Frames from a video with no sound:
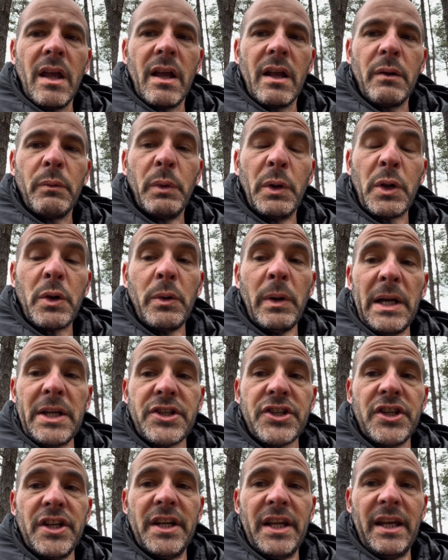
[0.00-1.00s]
would
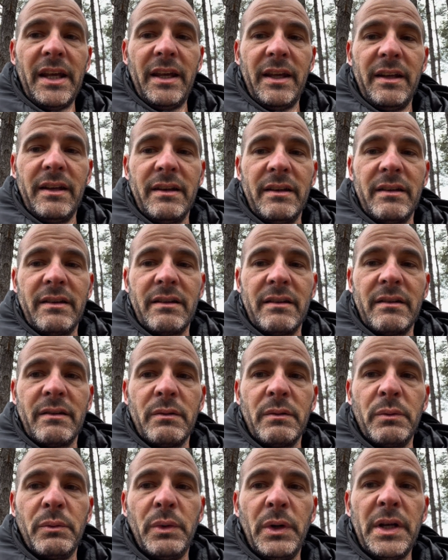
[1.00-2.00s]
question it,
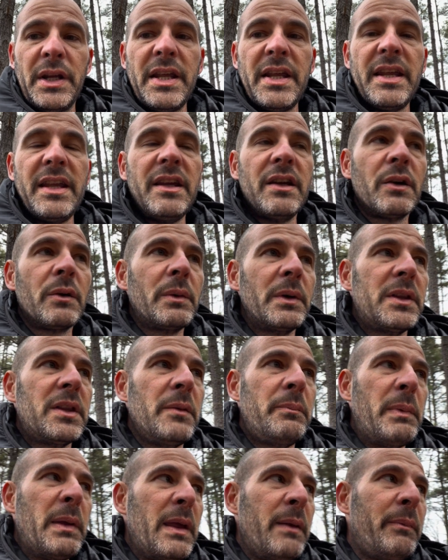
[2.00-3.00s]
would hear what the
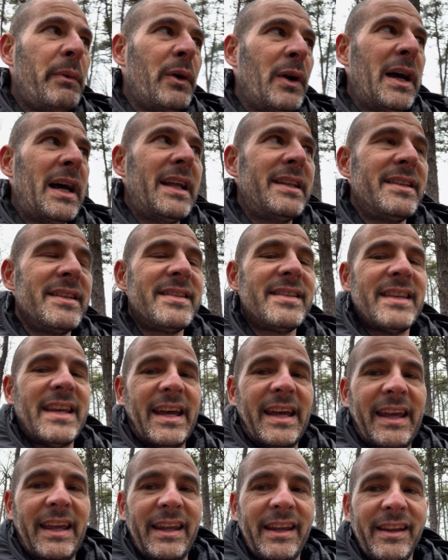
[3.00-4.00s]
people had to
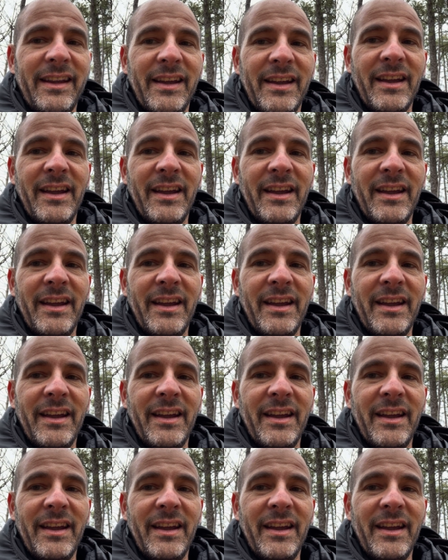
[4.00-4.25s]
say.